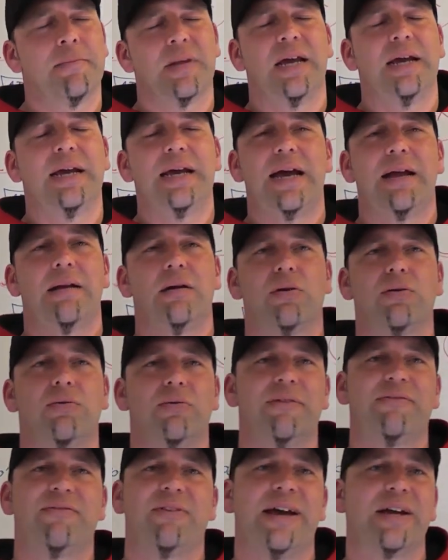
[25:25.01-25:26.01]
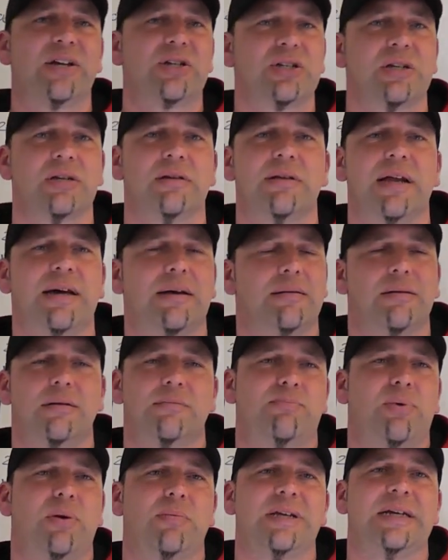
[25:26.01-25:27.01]
Again, on reflection,
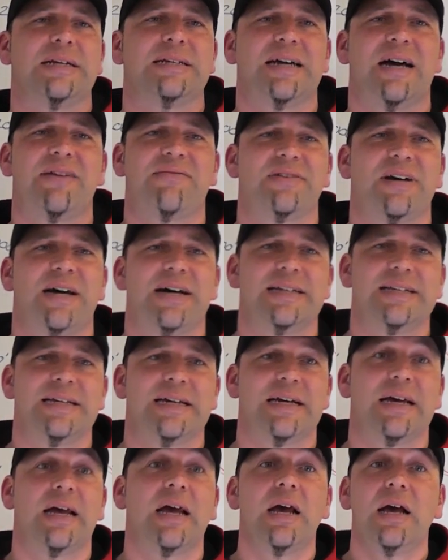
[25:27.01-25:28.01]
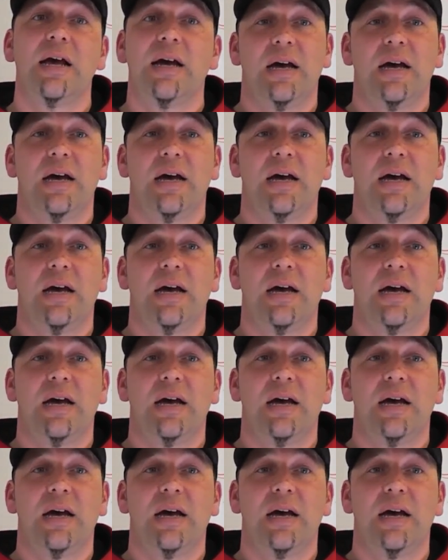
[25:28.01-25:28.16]
probably a daft idea.